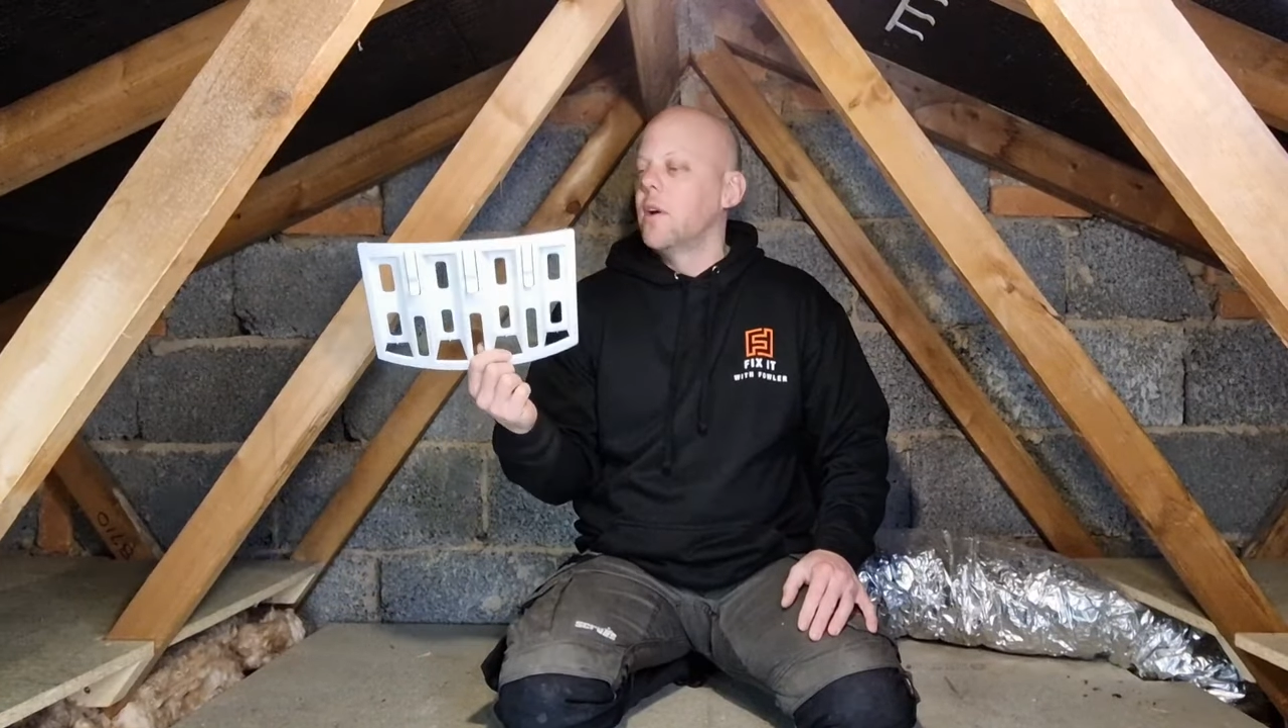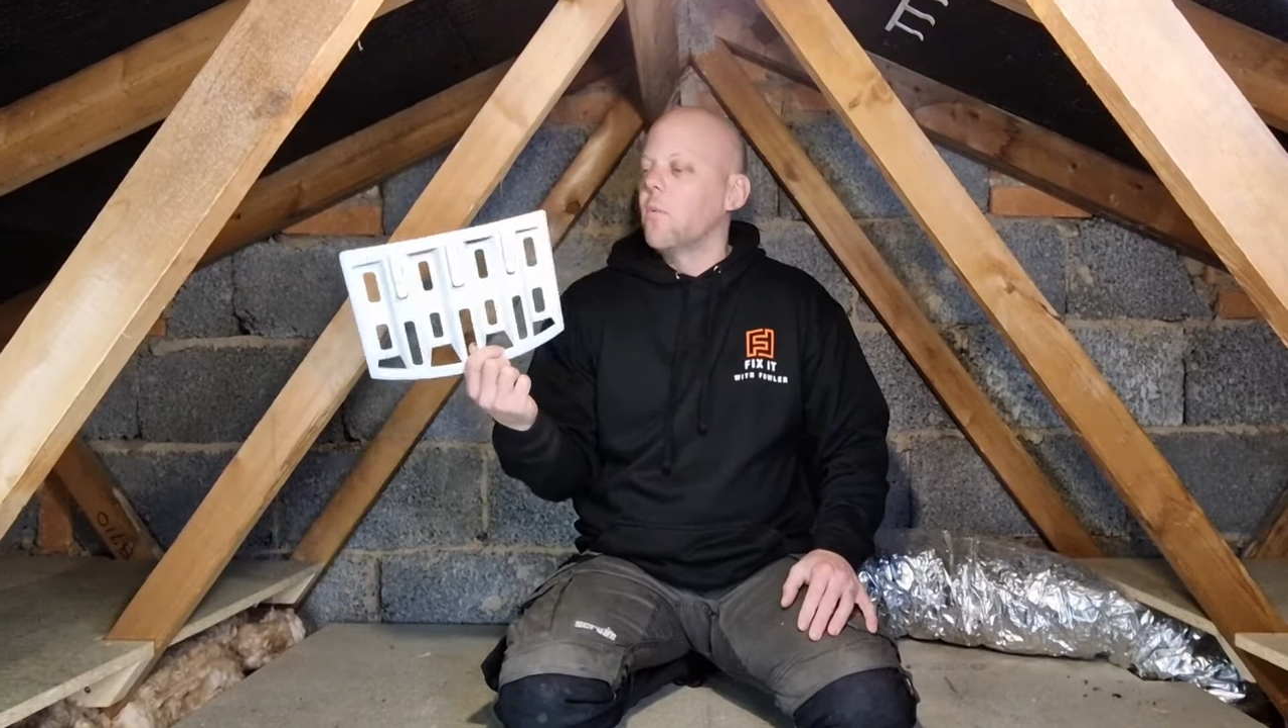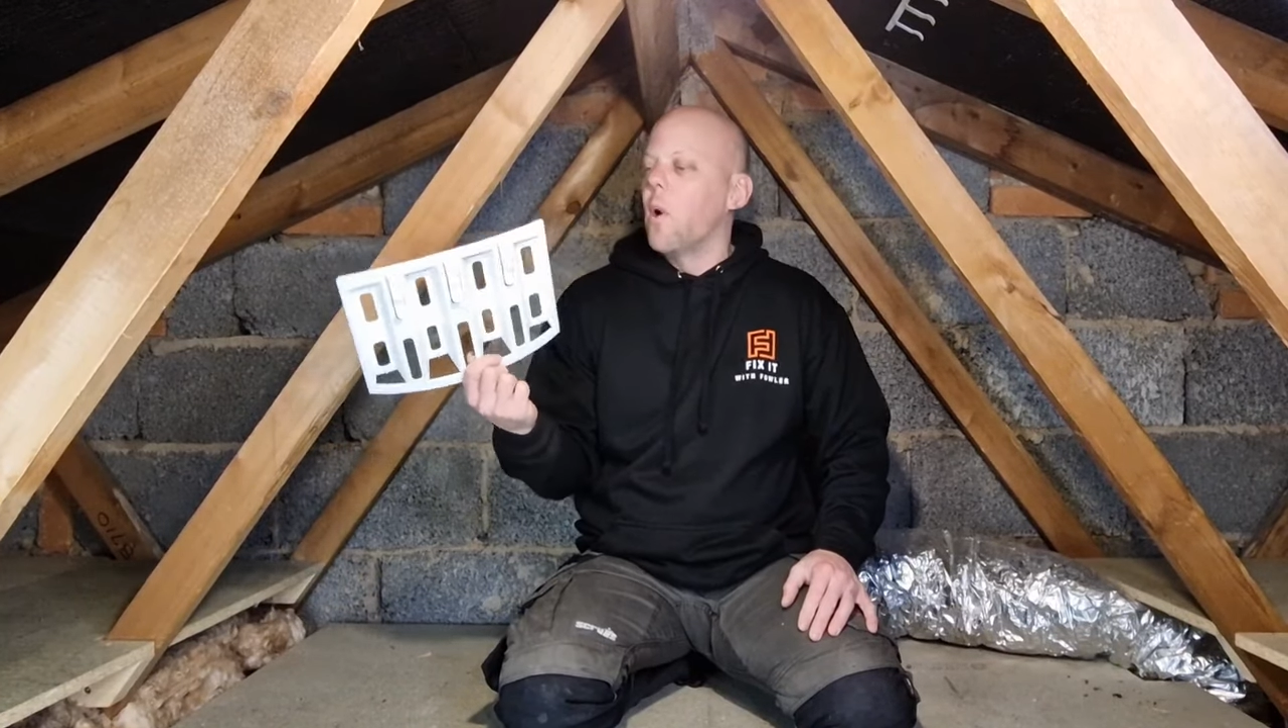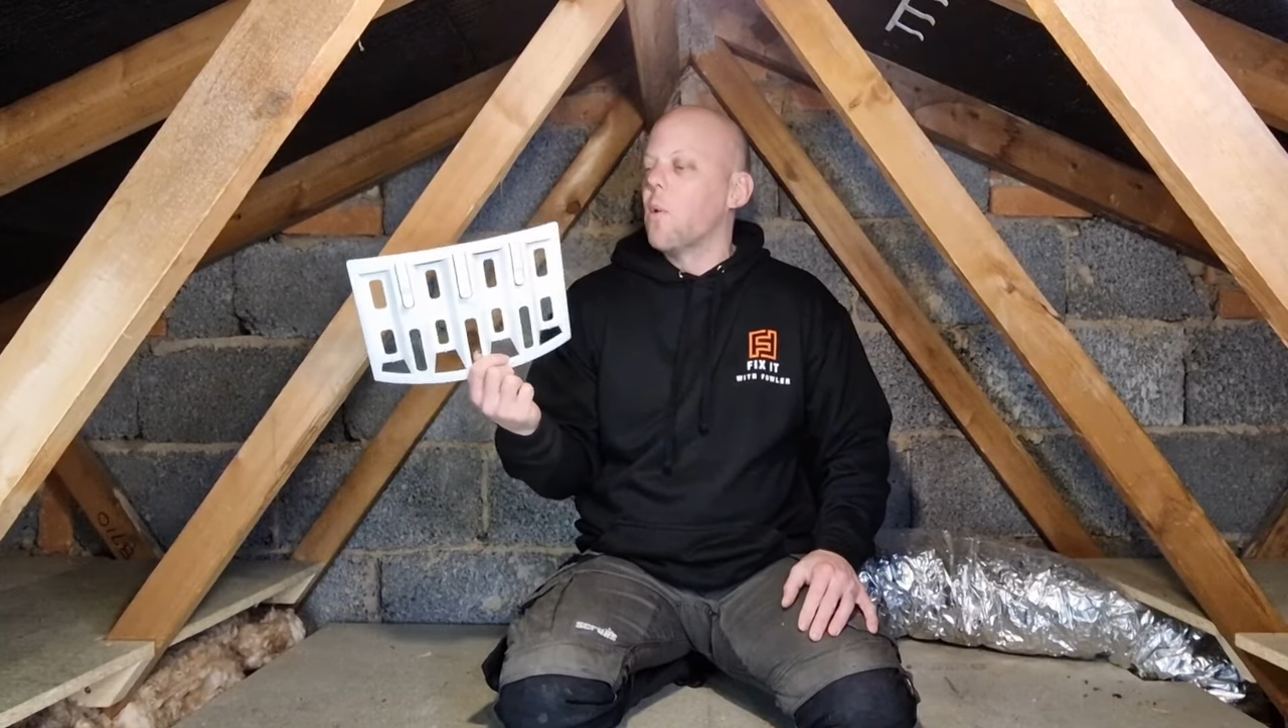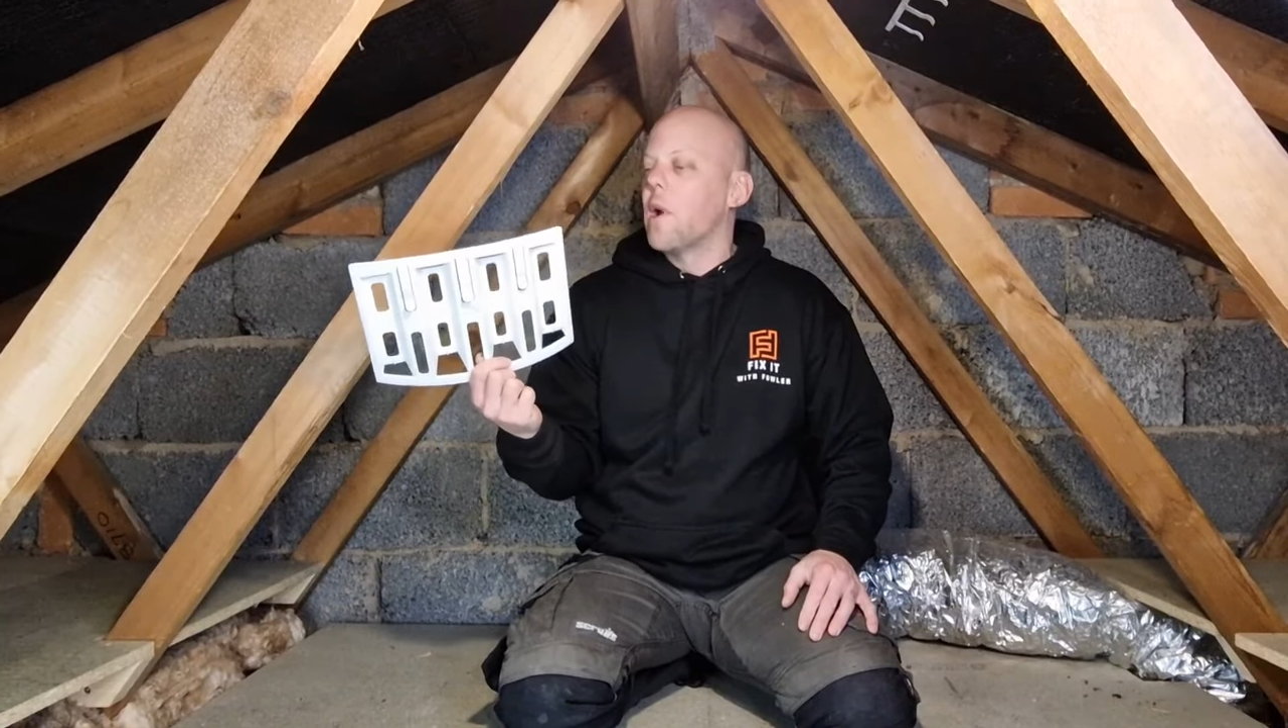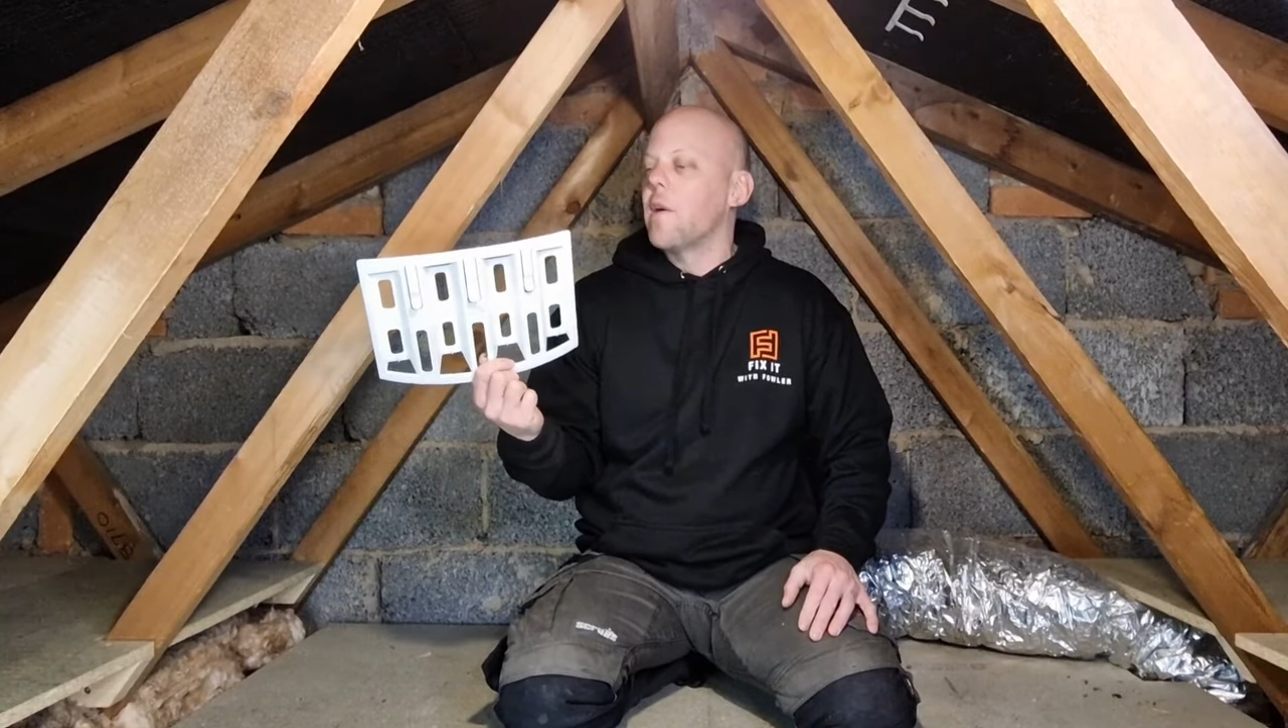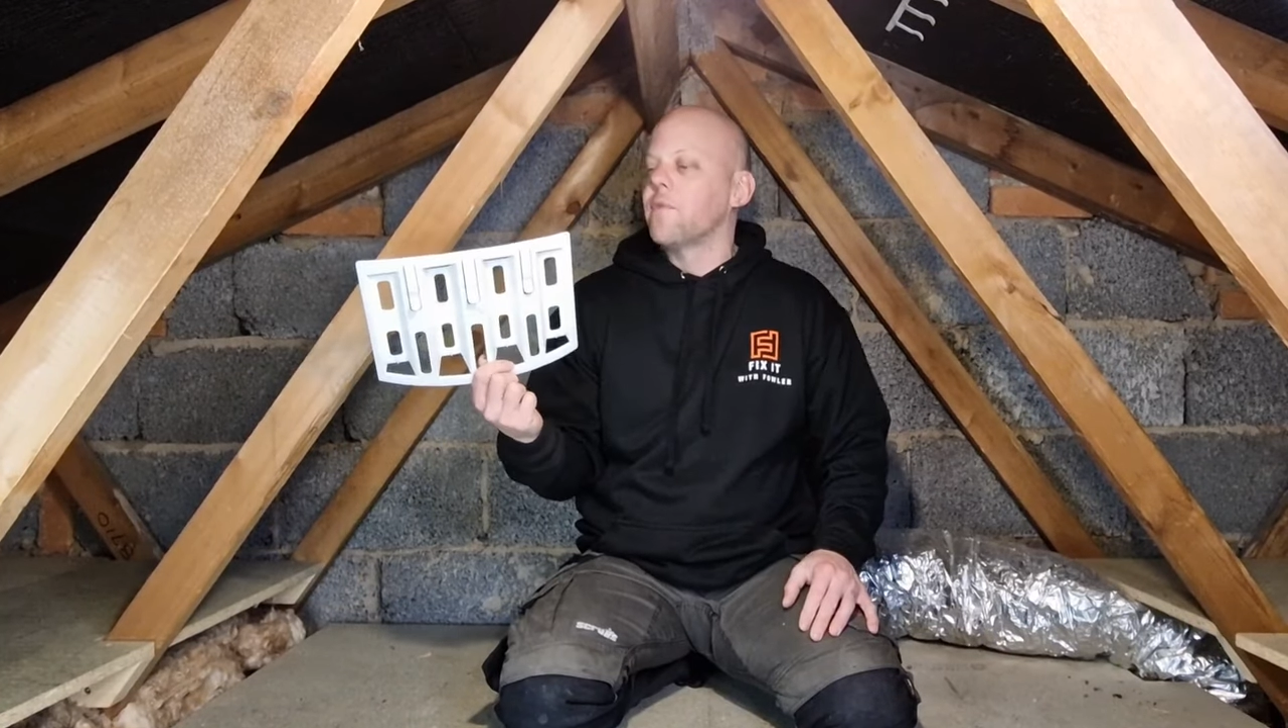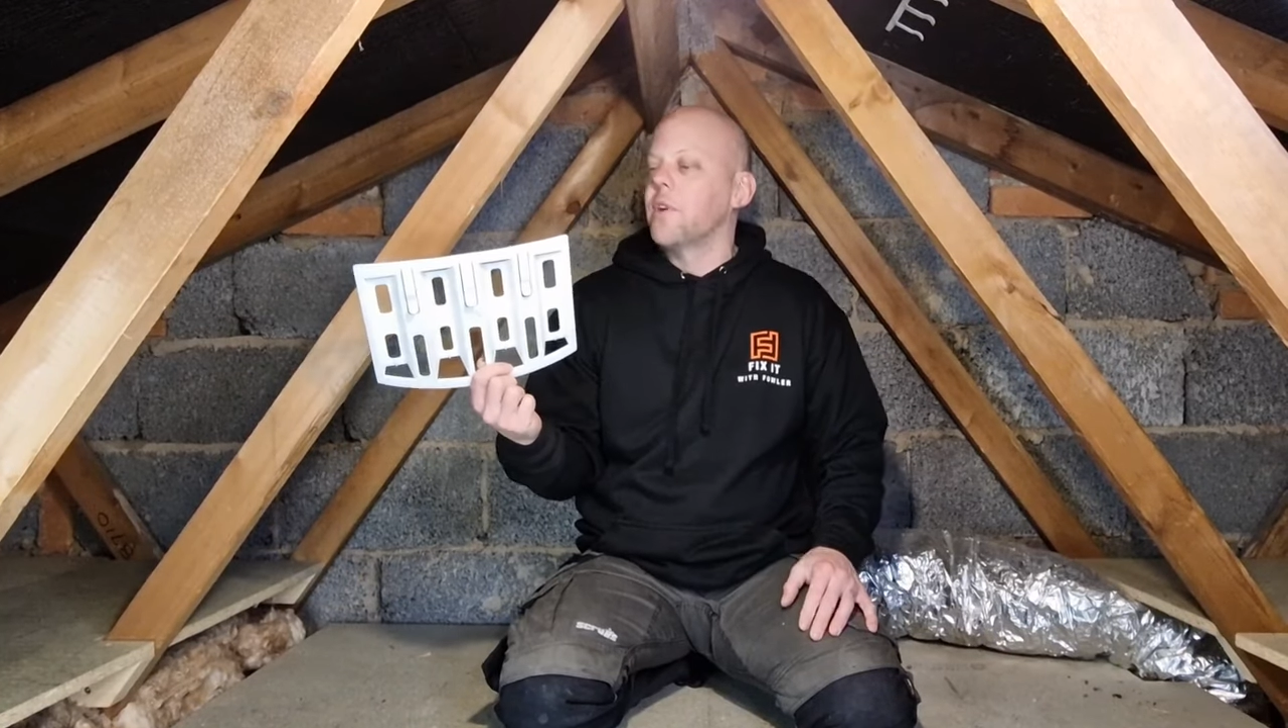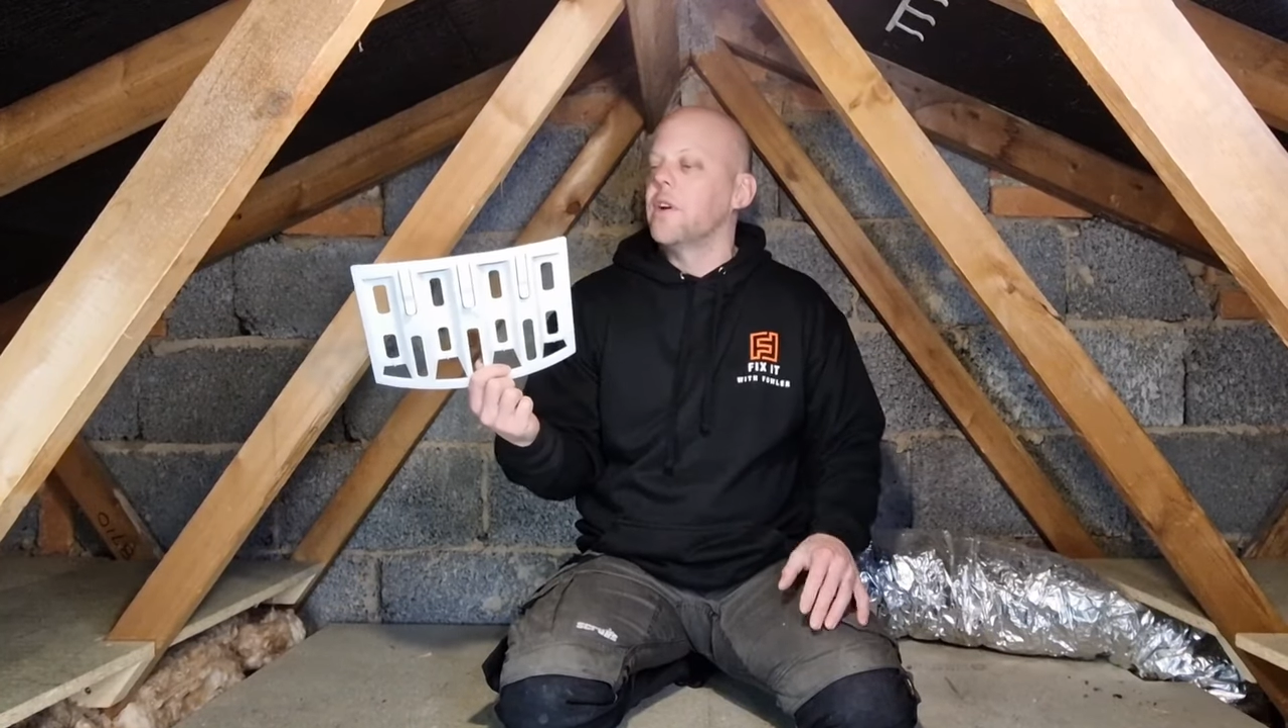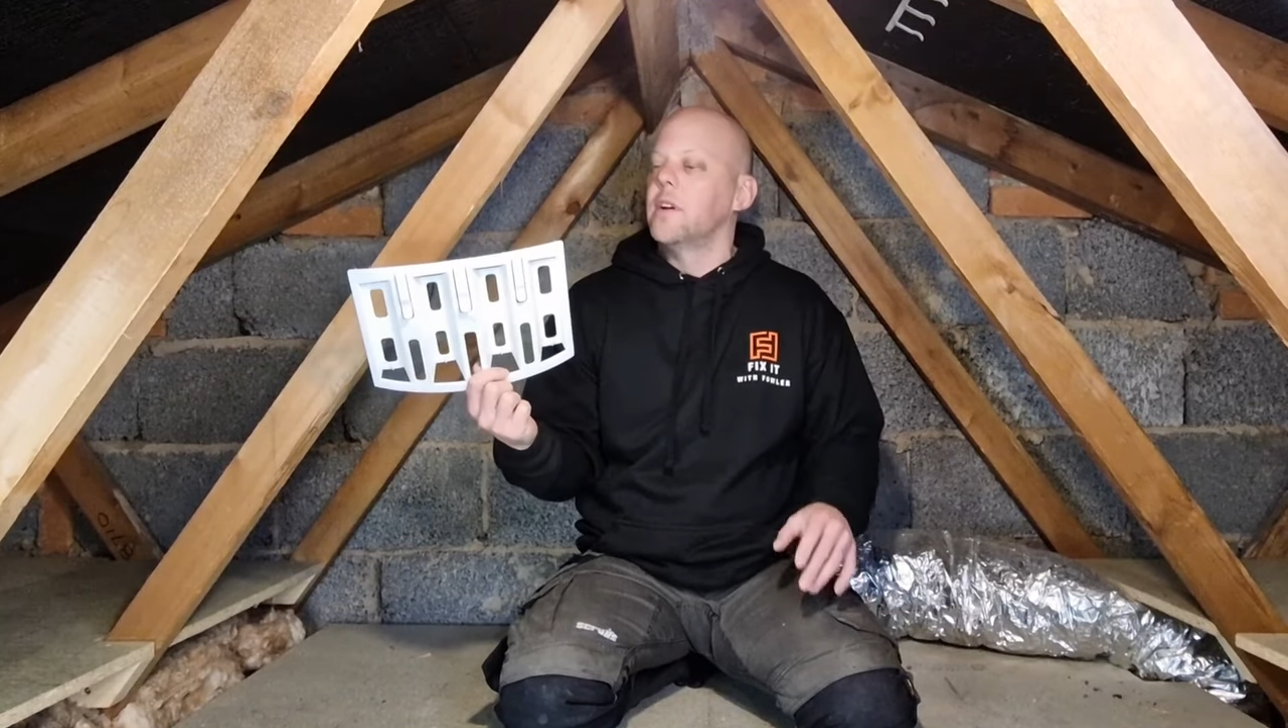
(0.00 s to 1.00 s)
what we're
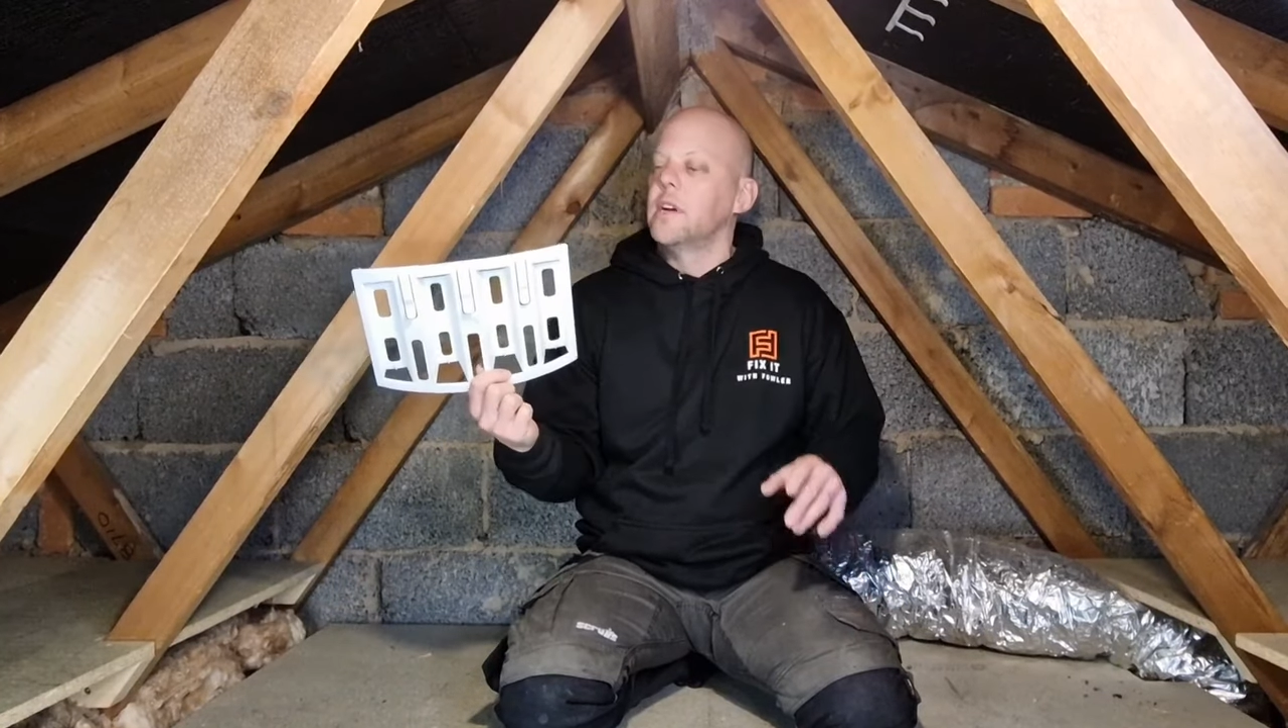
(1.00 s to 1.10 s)
after.